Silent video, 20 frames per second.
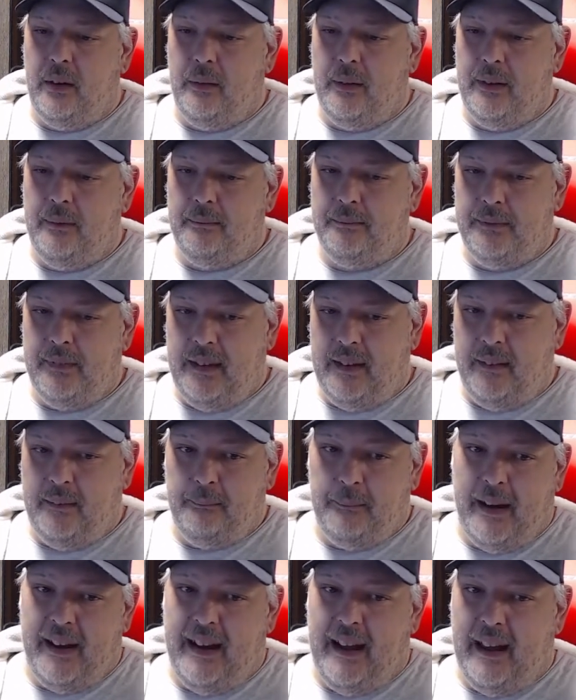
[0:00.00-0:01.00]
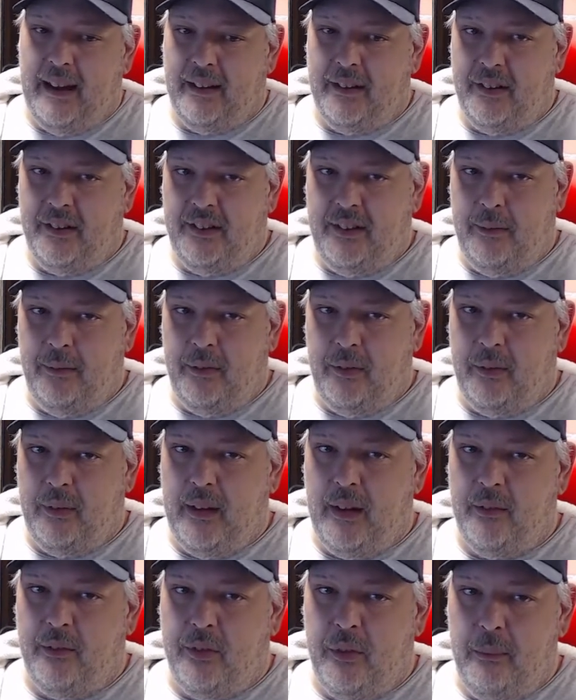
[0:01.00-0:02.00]
what my doctor seems to have
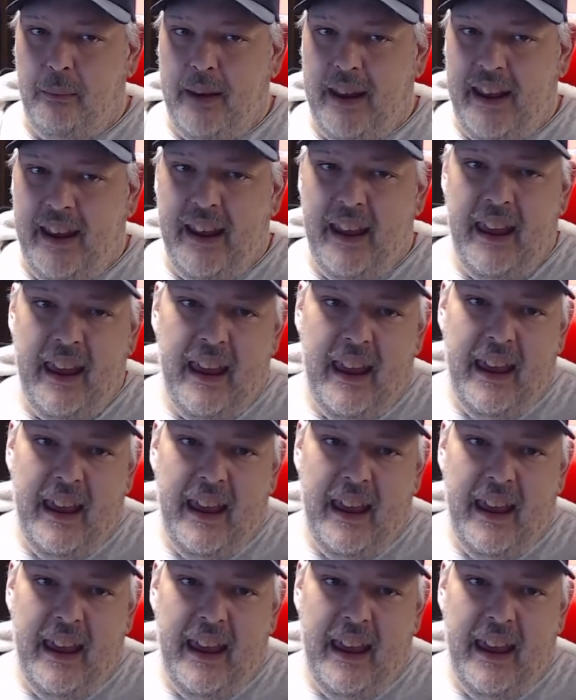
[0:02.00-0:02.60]
done for me,